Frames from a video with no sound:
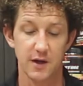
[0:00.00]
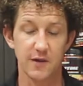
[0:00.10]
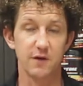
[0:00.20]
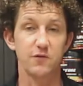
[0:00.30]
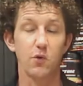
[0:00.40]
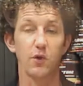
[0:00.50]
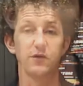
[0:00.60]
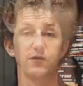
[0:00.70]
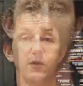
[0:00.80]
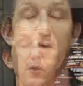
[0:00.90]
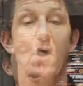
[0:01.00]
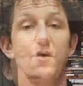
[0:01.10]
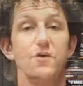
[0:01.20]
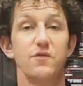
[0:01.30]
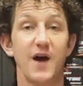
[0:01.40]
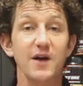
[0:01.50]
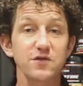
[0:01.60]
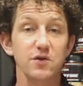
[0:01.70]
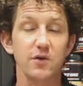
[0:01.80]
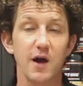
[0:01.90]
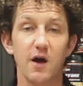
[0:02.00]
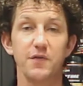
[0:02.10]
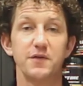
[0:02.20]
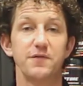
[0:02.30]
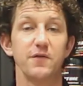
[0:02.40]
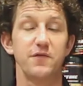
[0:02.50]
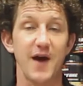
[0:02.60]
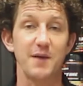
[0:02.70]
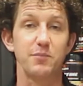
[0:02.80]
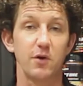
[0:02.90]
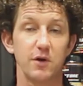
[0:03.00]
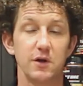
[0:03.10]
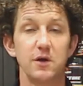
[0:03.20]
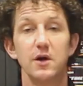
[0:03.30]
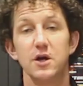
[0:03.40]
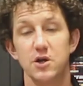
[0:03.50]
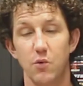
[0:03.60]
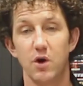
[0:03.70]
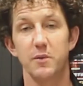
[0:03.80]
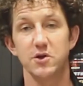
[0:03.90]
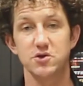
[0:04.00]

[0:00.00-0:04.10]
And then, of course, for cardiovascular health and for fat burning, you want to make